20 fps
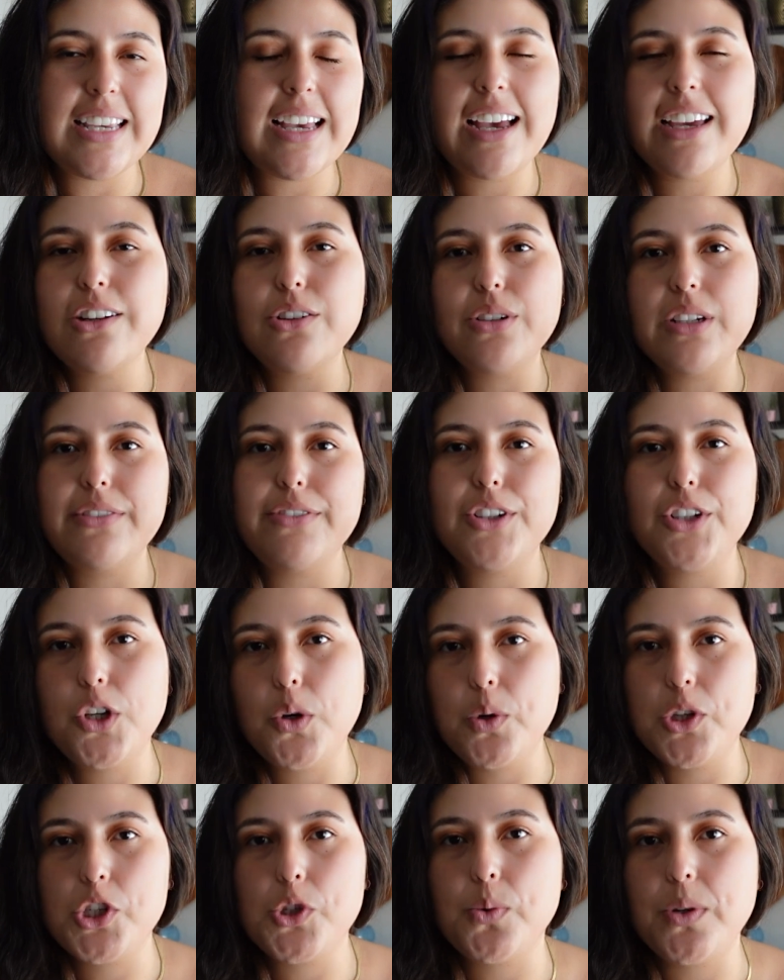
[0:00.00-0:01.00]
I don't even
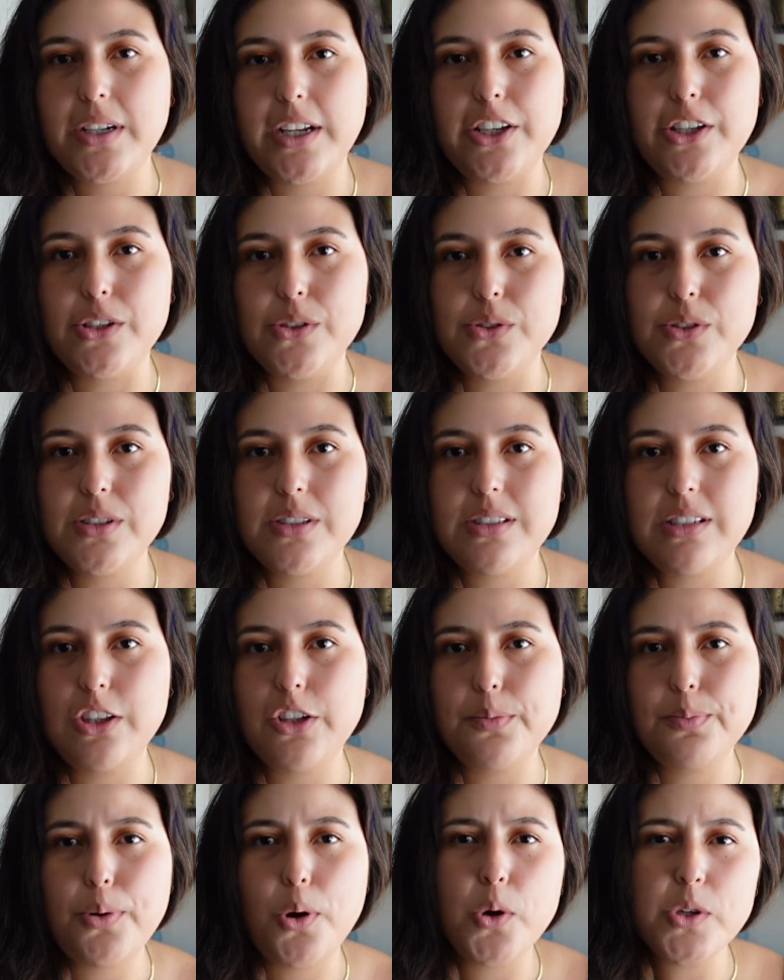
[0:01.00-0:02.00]
know which one I use,
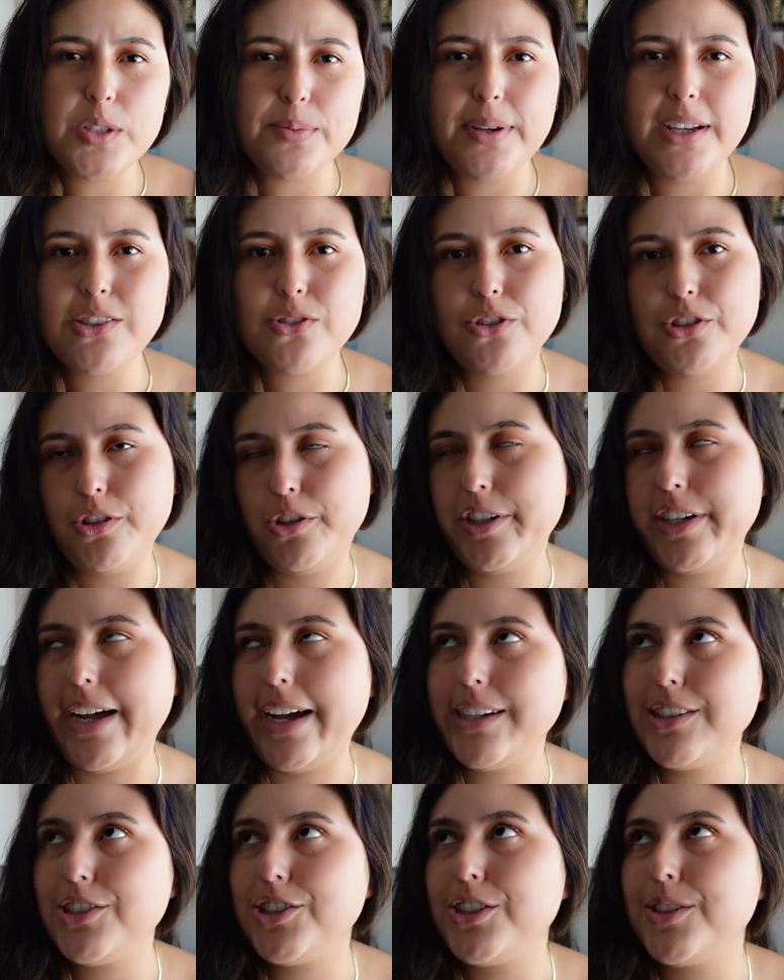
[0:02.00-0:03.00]
either Postmates or
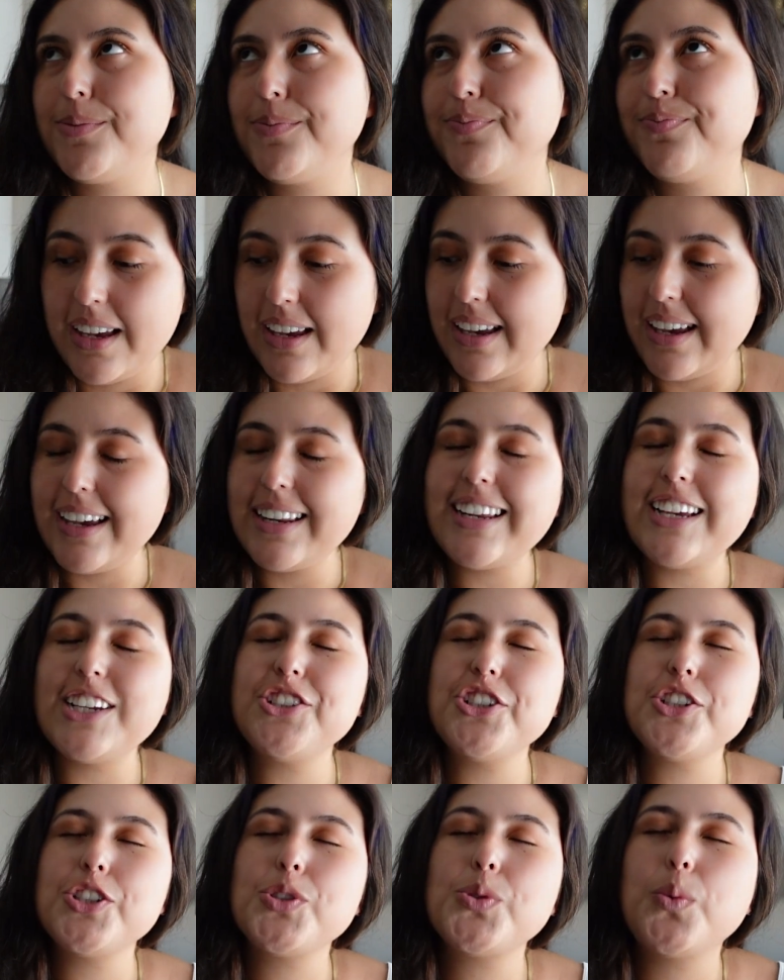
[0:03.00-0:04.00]
DoorDash. And I
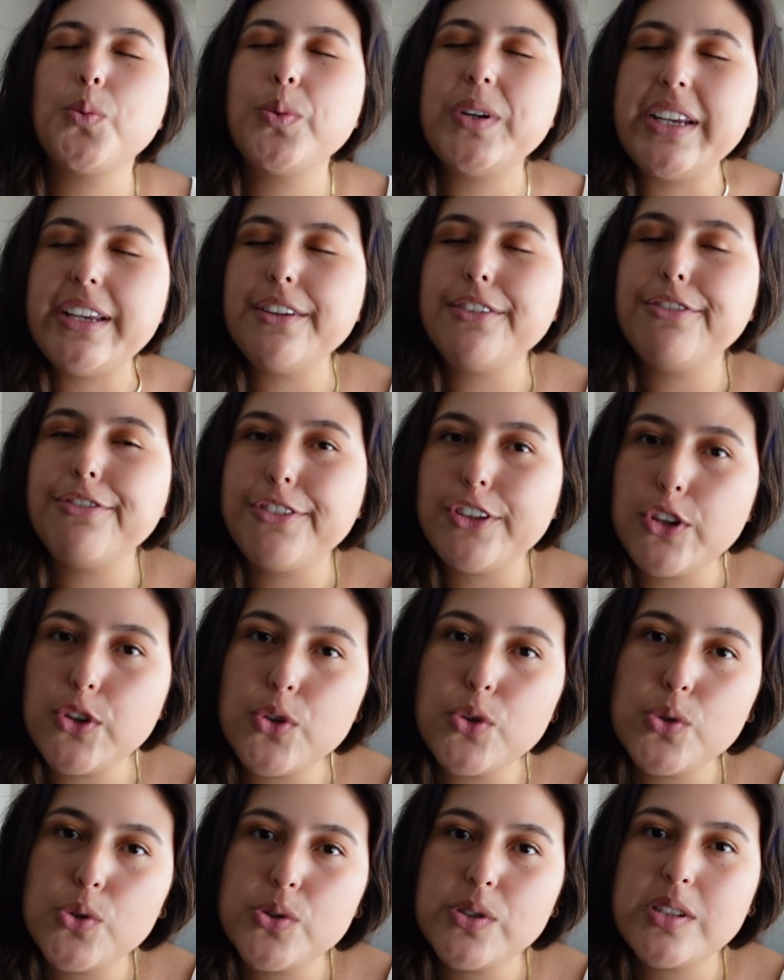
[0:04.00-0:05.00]
just
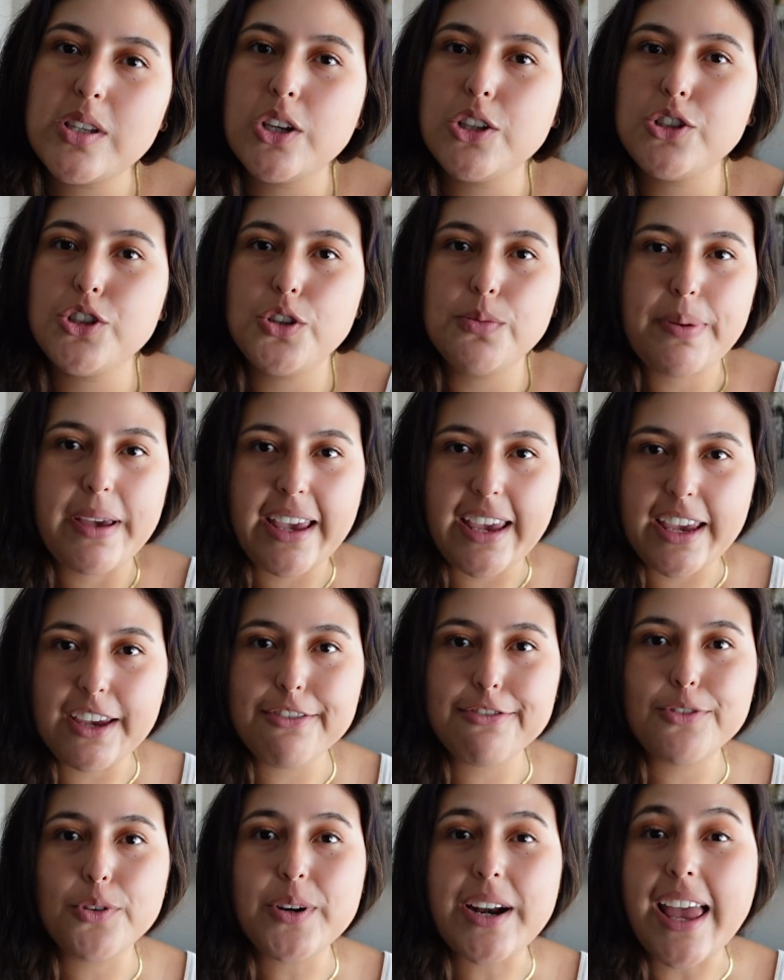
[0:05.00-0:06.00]
refuse to pay
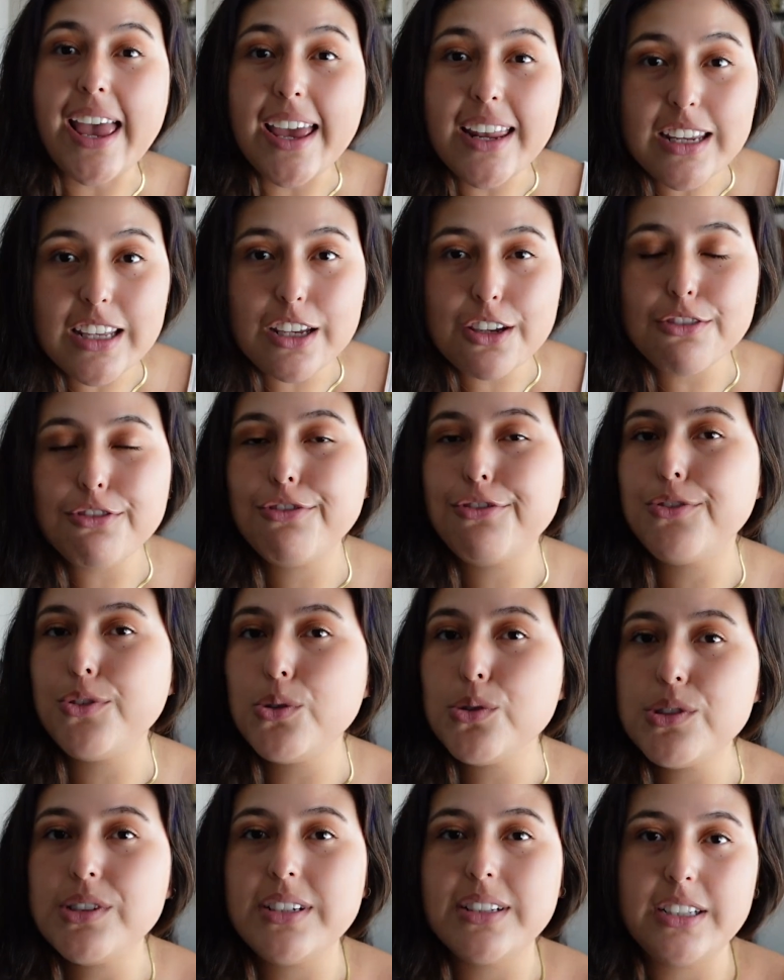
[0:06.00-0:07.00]
for any
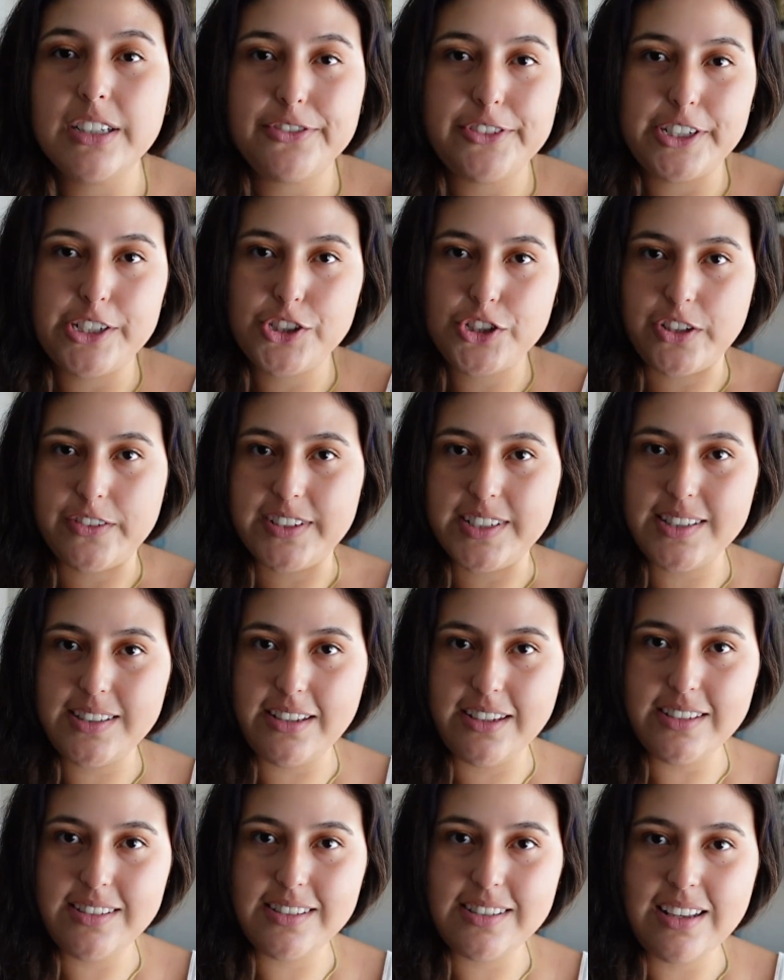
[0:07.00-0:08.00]
food delivery
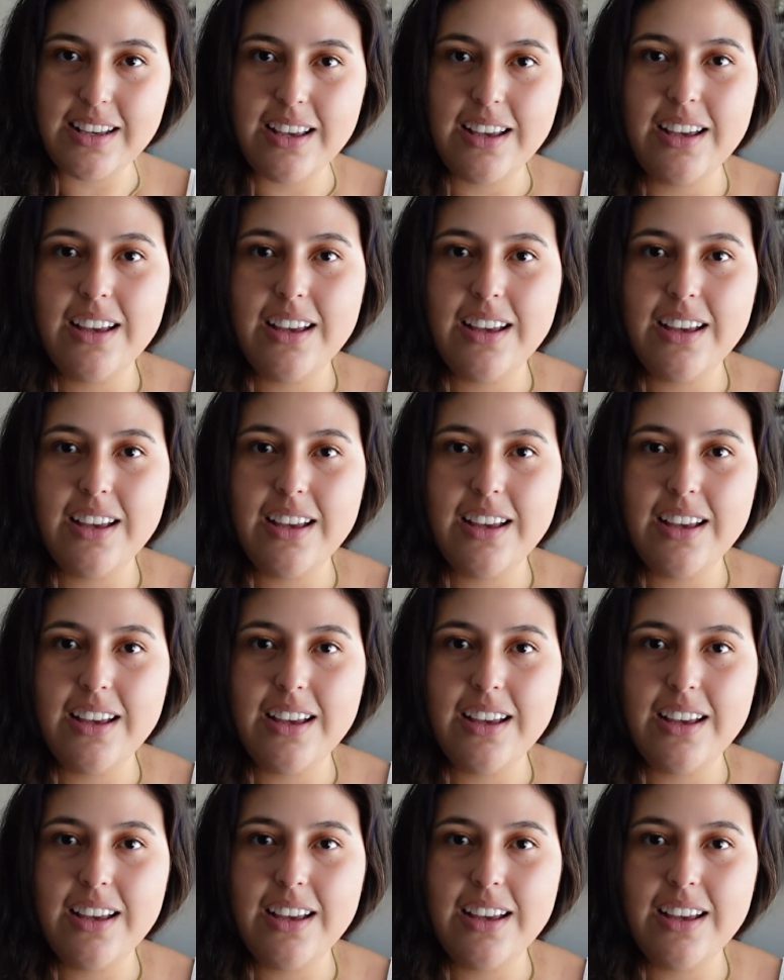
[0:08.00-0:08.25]
services.